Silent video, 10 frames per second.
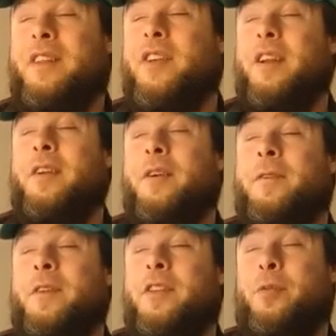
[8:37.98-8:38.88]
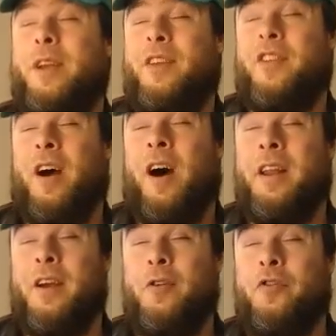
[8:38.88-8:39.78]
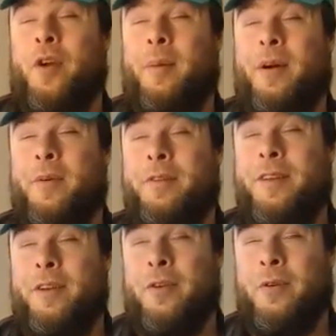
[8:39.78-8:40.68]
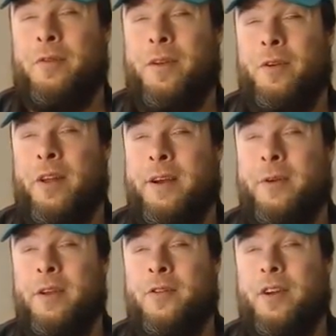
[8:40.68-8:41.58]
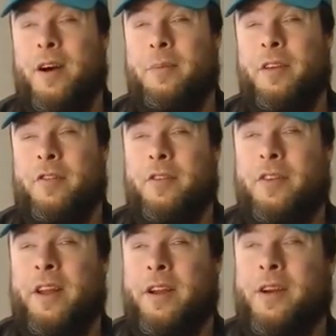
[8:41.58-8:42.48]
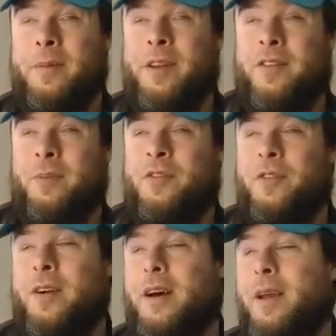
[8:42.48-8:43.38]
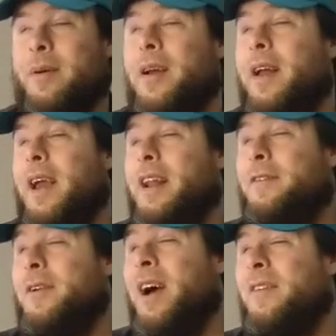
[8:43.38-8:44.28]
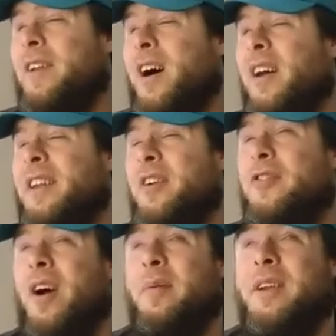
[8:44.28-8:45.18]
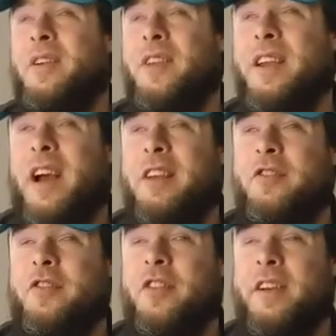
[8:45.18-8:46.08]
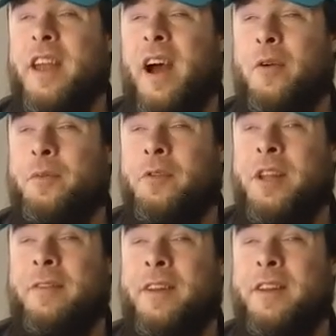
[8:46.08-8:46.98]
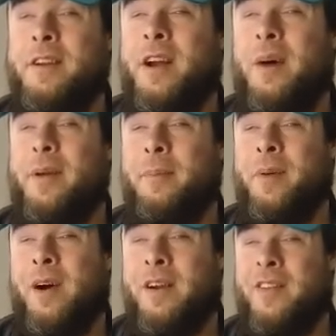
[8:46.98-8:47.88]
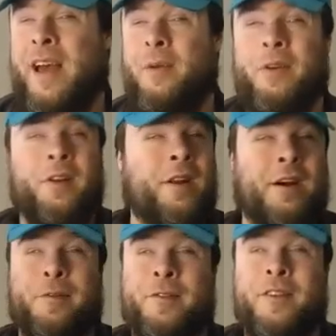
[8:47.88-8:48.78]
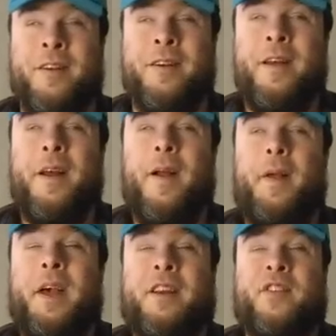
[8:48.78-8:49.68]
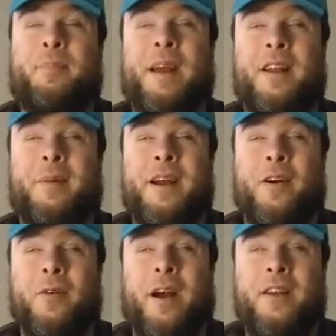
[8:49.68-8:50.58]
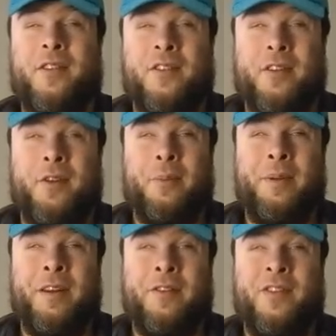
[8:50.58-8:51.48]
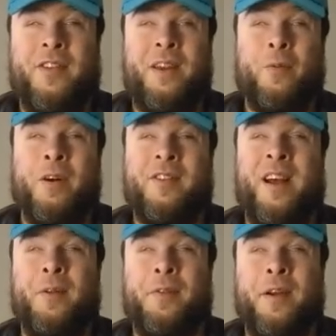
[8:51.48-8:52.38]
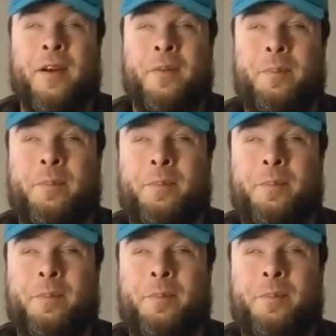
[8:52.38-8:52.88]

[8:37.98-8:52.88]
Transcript: that's going to do it for this week's audio drama review. If you like what you saw, be sure to like, comment, subscribe. And if you have an audio drama you think I should check out, leave it in the comment box. I would love to expand my horizons a little bit and see what's out there.